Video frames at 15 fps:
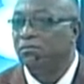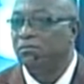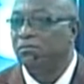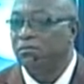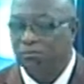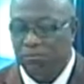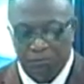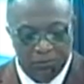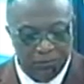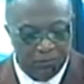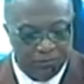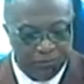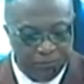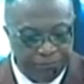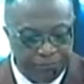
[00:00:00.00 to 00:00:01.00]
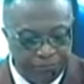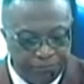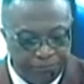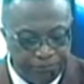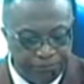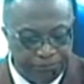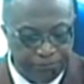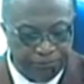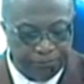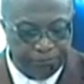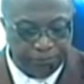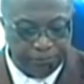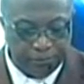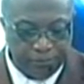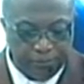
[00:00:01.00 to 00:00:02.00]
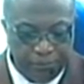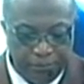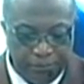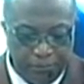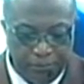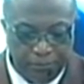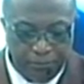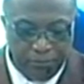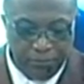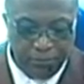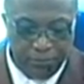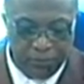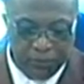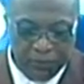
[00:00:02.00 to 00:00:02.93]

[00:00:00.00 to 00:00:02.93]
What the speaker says: Nobody speaks.